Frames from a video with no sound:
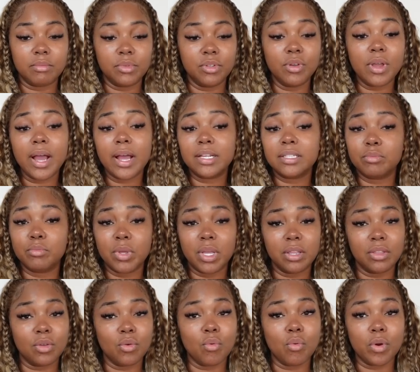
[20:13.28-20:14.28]
You guys mean
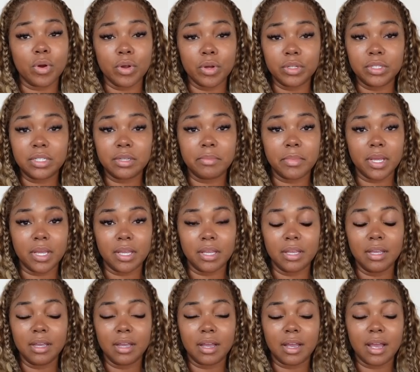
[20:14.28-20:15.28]
the world to
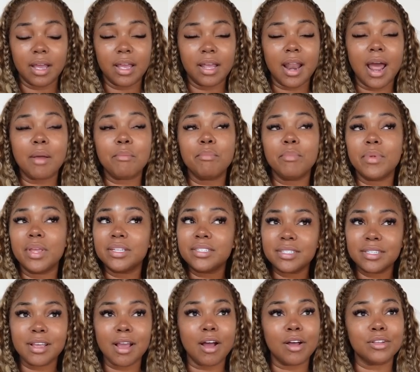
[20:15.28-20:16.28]
me. And I
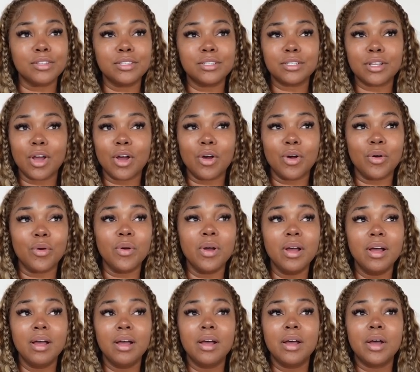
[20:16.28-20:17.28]
miss y'all so
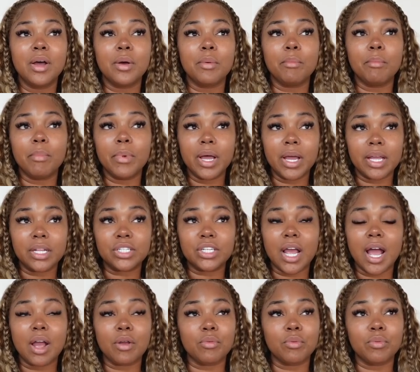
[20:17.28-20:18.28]
much.
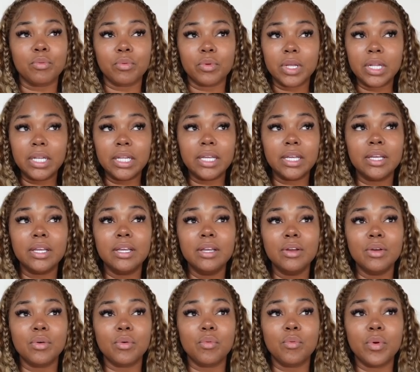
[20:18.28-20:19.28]
I really
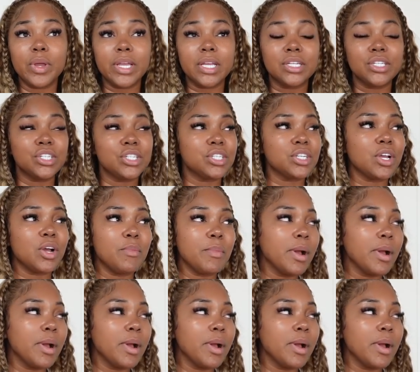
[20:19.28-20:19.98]
wish, oh